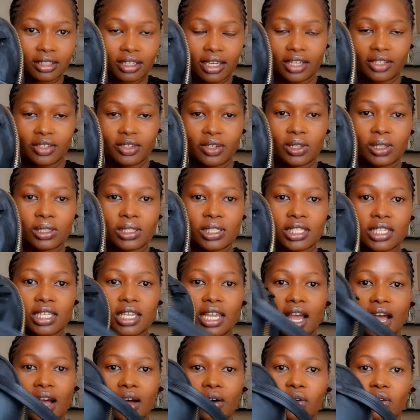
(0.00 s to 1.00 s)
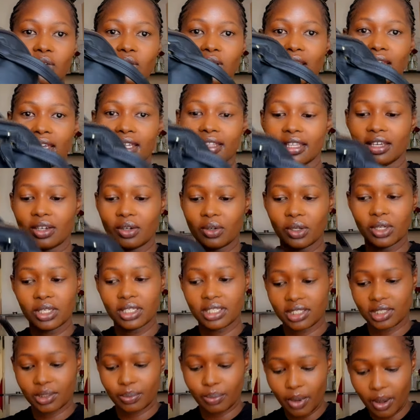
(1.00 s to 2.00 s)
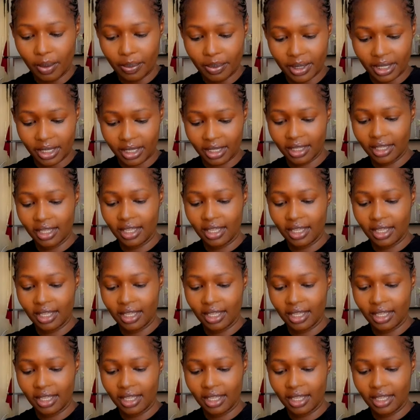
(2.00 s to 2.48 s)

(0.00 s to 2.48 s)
Can you all see how like the gold is popping?